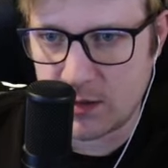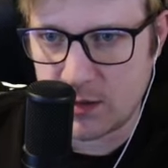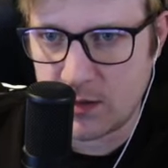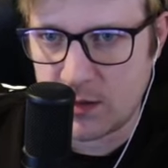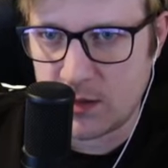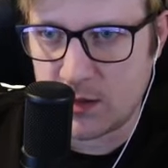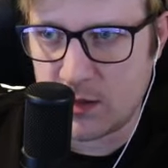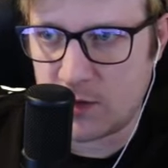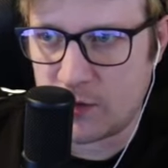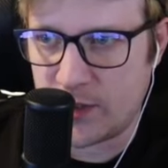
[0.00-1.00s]
Mm-hmm.
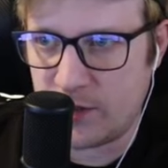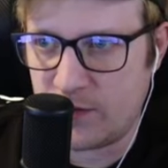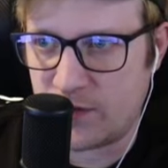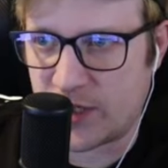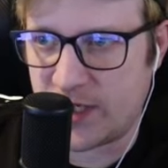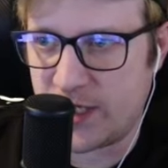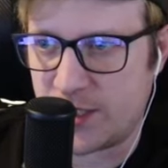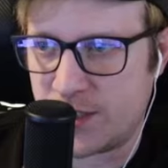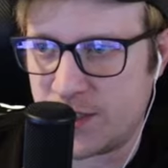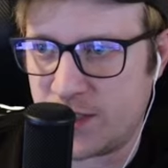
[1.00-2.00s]
Uh, Ryukyu's Training
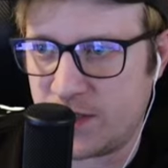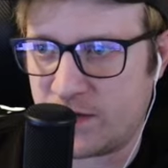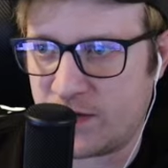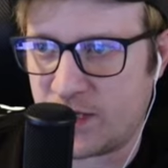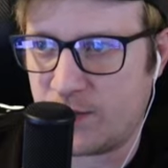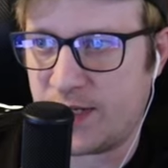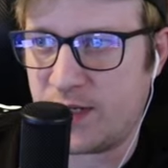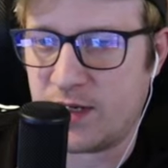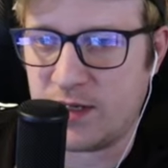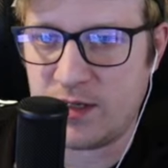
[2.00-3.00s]
Agency is not a
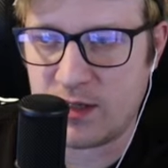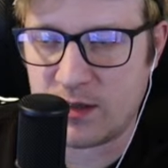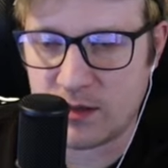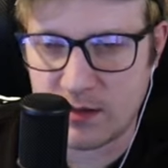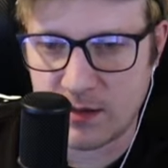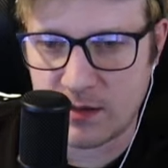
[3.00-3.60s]
bad idea.